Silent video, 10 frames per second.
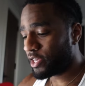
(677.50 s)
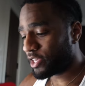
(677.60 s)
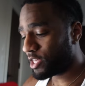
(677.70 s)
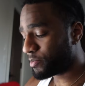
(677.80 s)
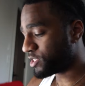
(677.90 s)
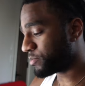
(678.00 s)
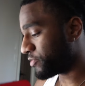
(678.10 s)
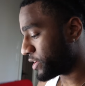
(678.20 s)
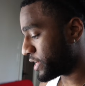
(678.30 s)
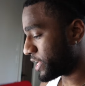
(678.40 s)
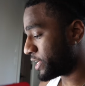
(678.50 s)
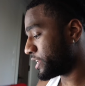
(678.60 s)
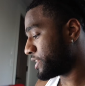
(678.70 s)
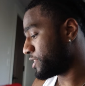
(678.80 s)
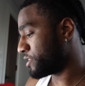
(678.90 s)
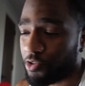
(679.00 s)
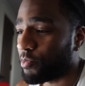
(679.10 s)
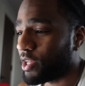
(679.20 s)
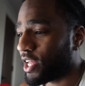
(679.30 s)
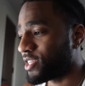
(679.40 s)
Keep it simple for the day. I don't know,
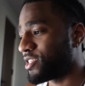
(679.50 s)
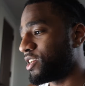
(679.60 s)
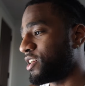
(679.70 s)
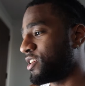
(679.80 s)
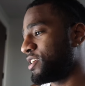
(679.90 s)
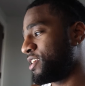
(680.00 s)
man. Like I said,